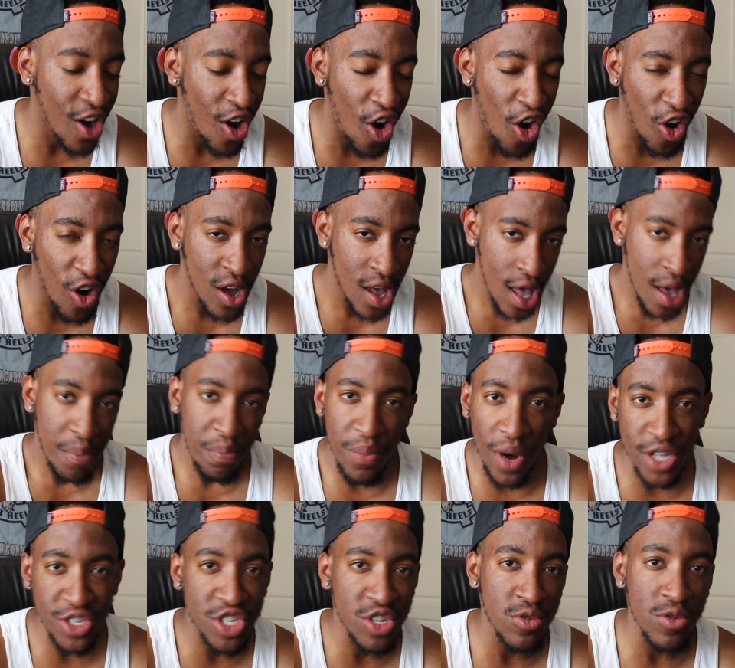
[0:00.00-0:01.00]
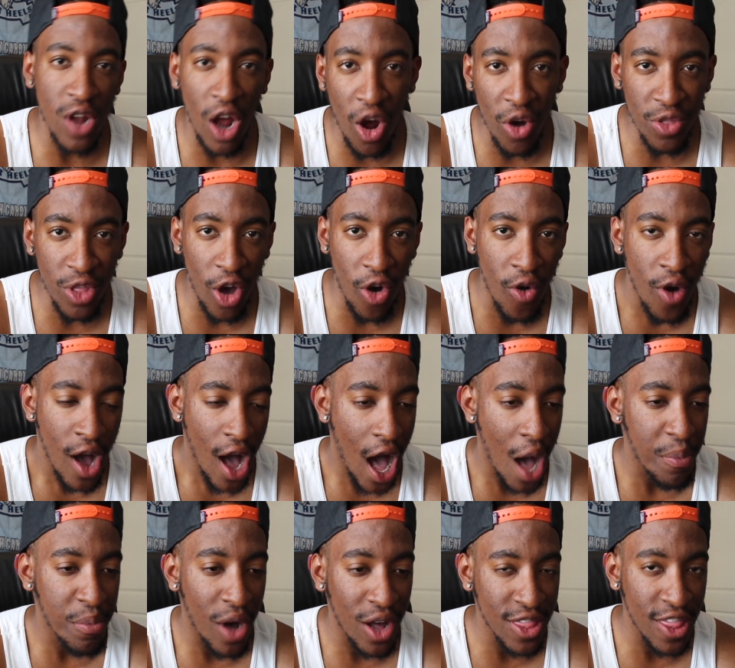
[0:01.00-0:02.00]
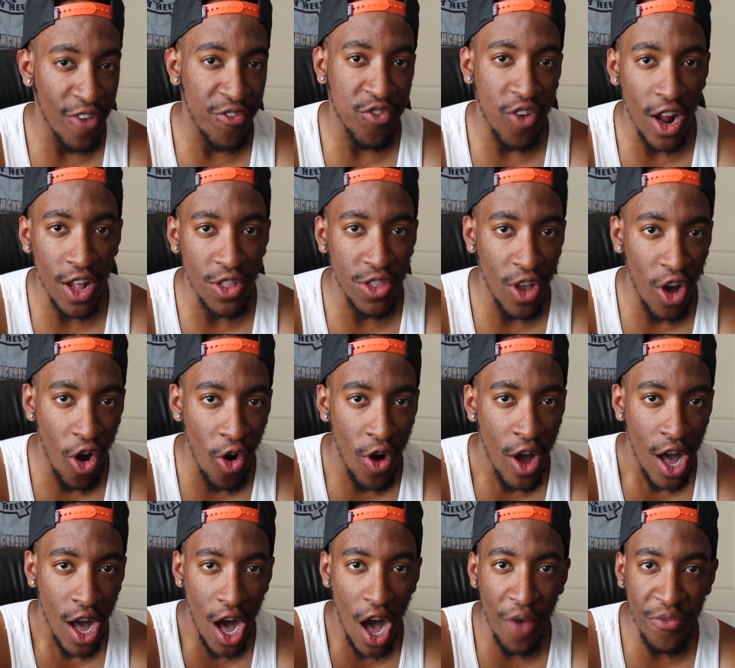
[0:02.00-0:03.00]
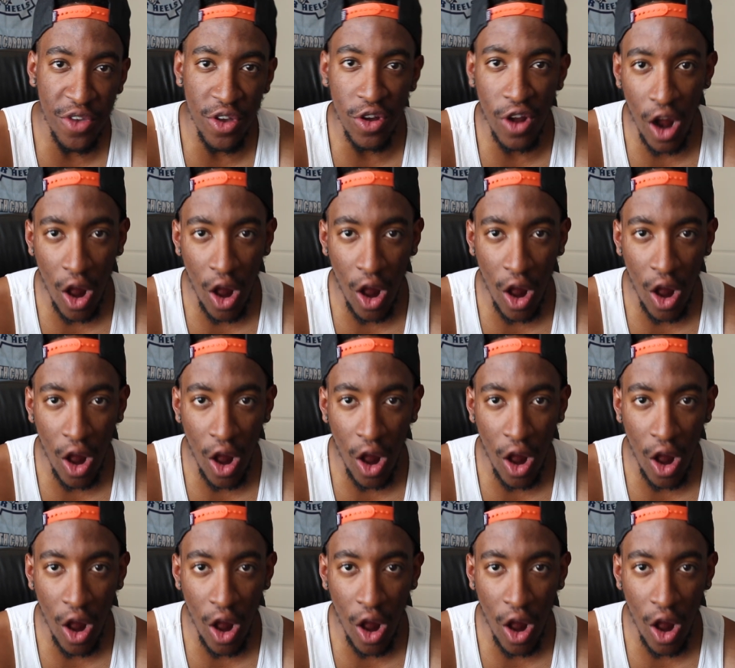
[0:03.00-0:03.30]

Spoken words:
Cole. But you know though, I'm on the front door of your